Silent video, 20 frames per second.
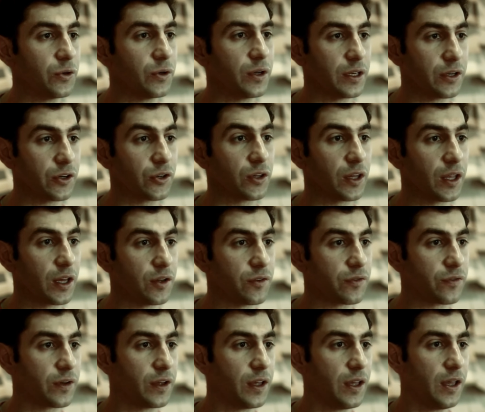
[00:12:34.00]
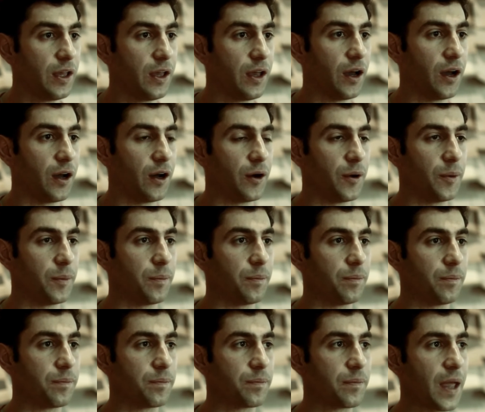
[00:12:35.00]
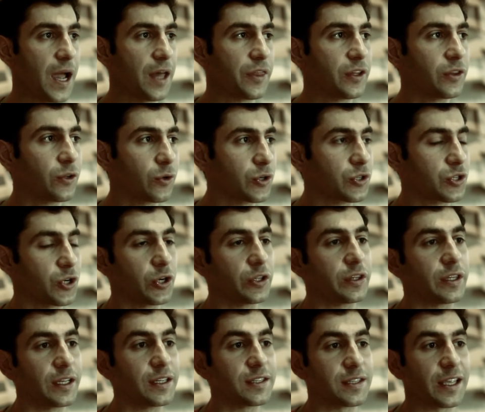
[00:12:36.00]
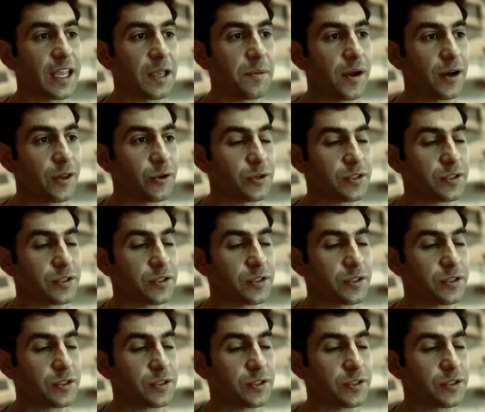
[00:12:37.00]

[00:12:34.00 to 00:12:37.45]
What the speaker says: in your life. I think there were certain things that came out of their